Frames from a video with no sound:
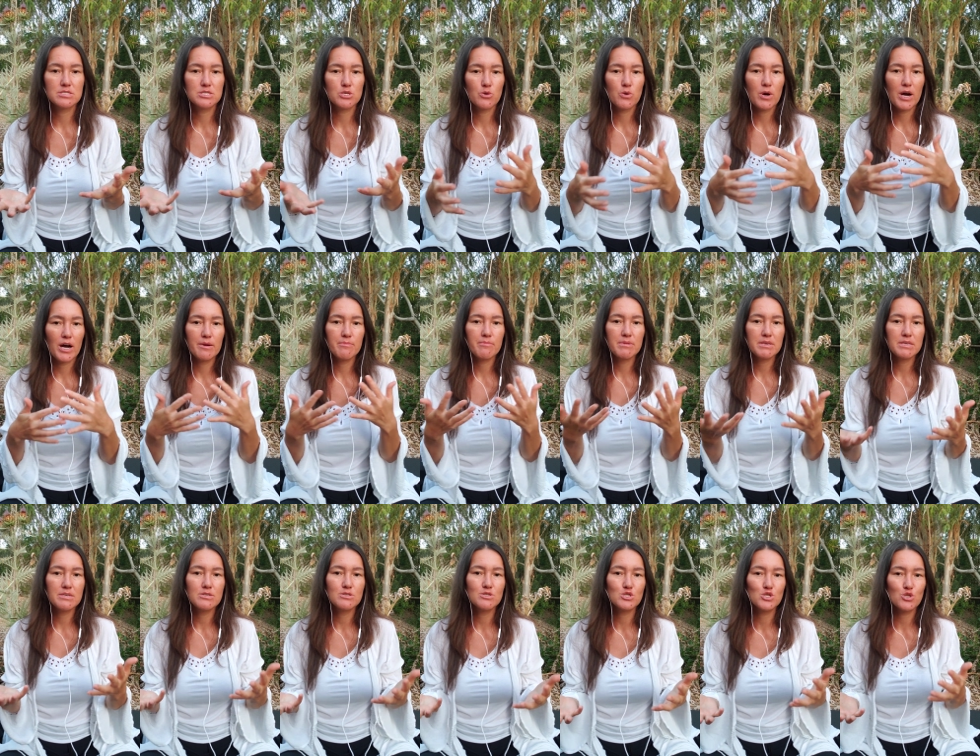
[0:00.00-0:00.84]
So I'm
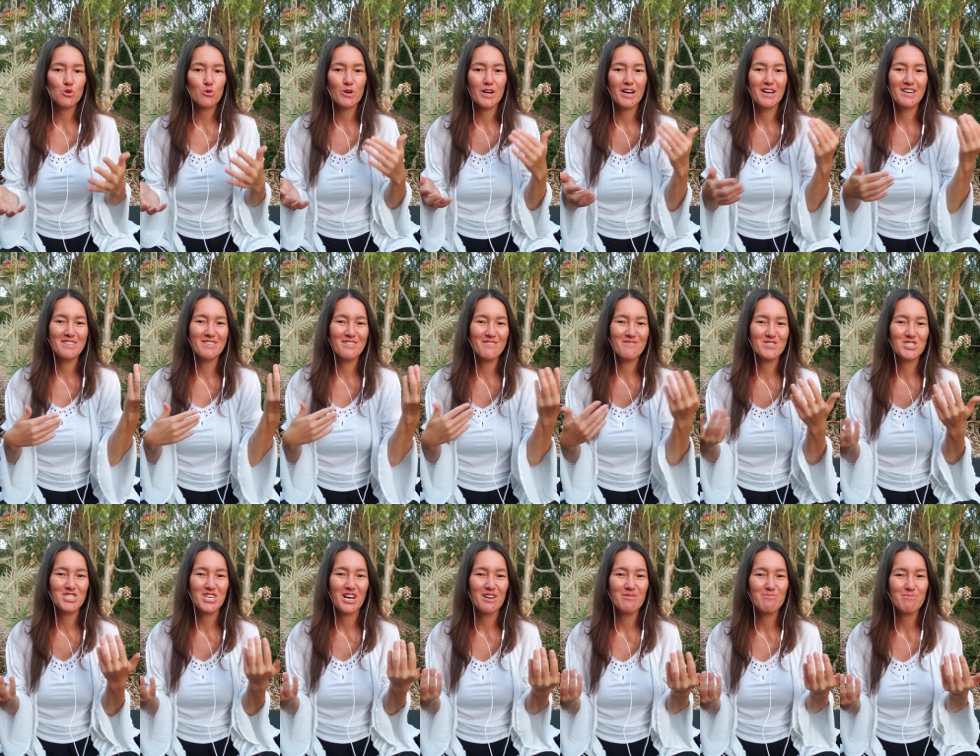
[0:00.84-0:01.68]
here to kind of
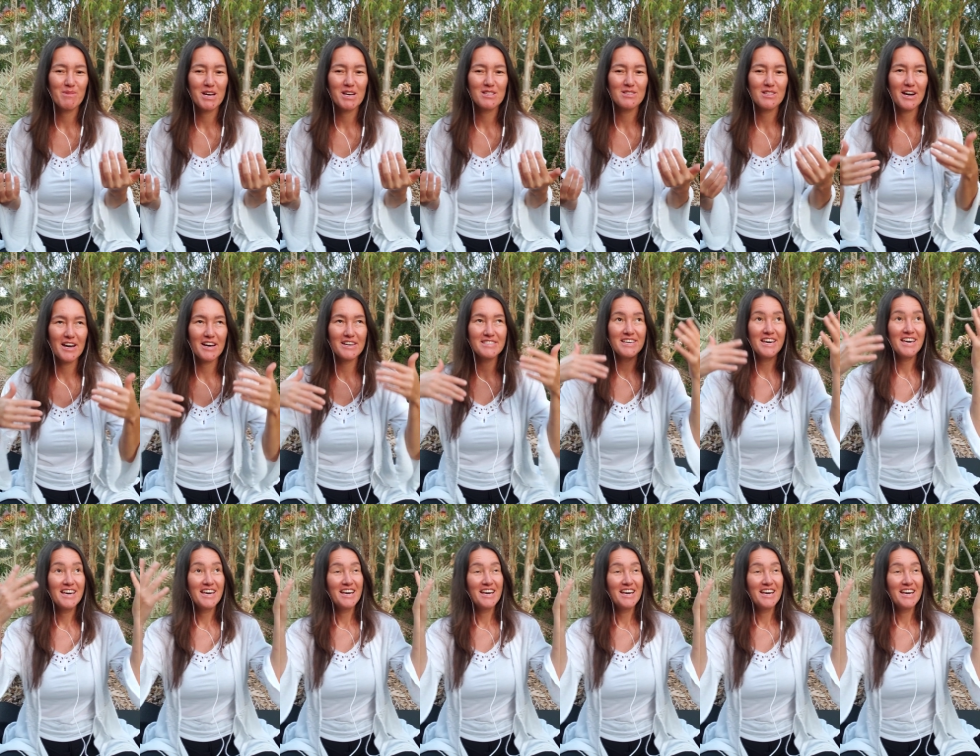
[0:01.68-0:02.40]
shine my light